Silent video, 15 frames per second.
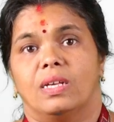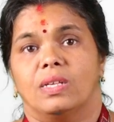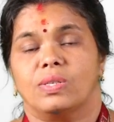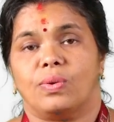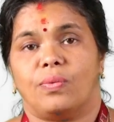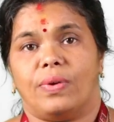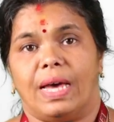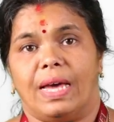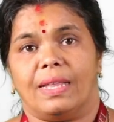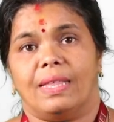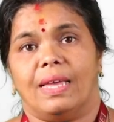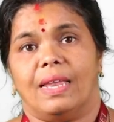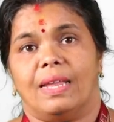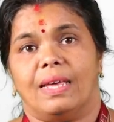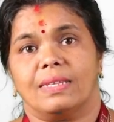So where
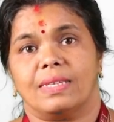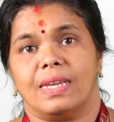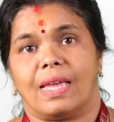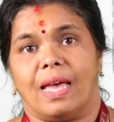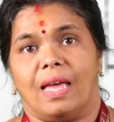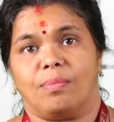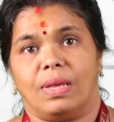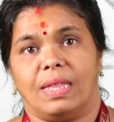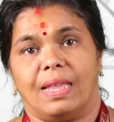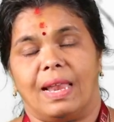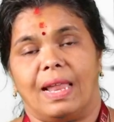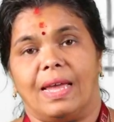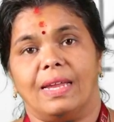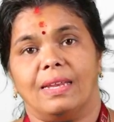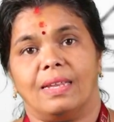the energy can be, the
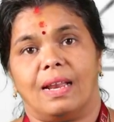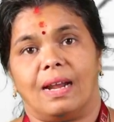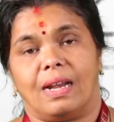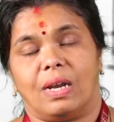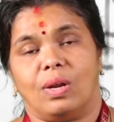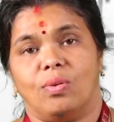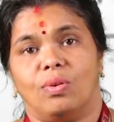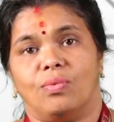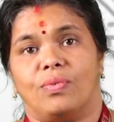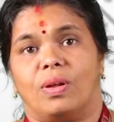light retrieved